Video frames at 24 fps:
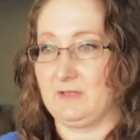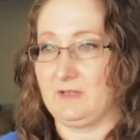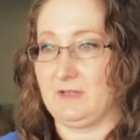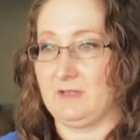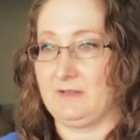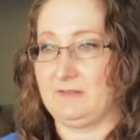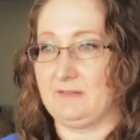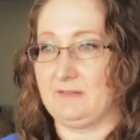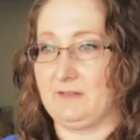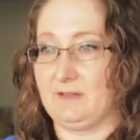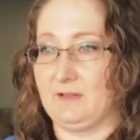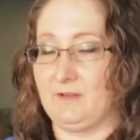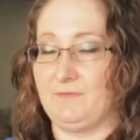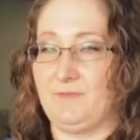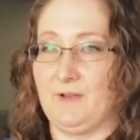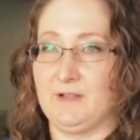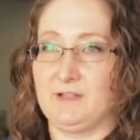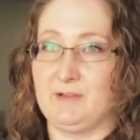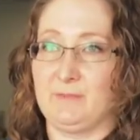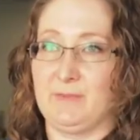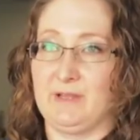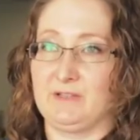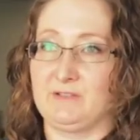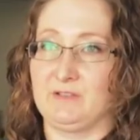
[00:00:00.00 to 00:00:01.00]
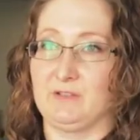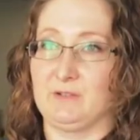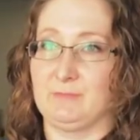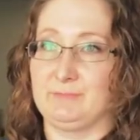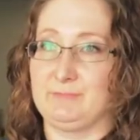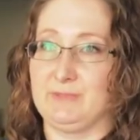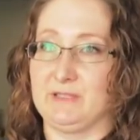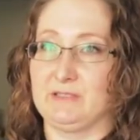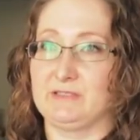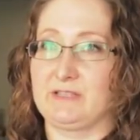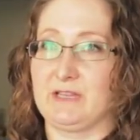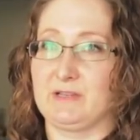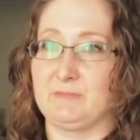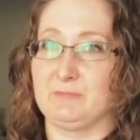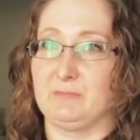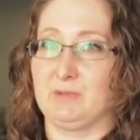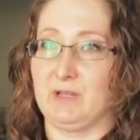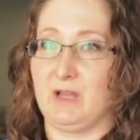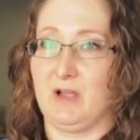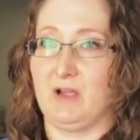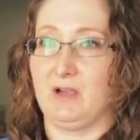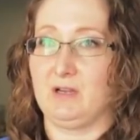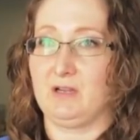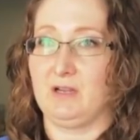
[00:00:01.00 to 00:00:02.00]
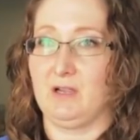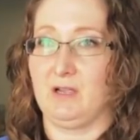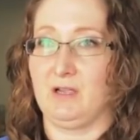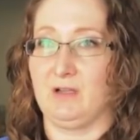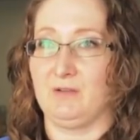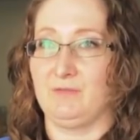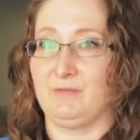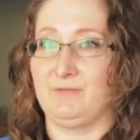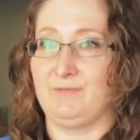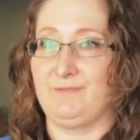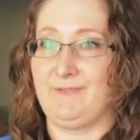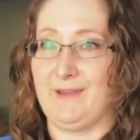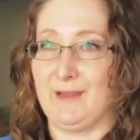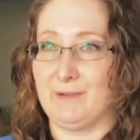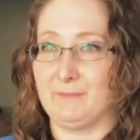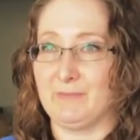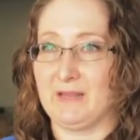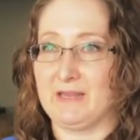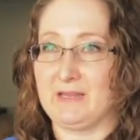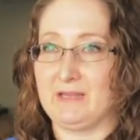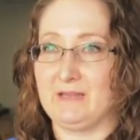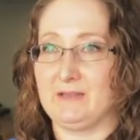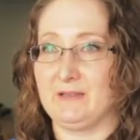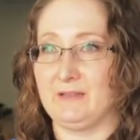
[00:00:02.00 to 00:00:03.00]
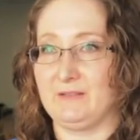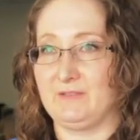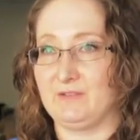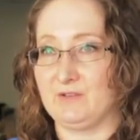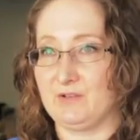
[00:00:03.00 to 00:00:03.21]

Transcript: it's a fundamental building block of family and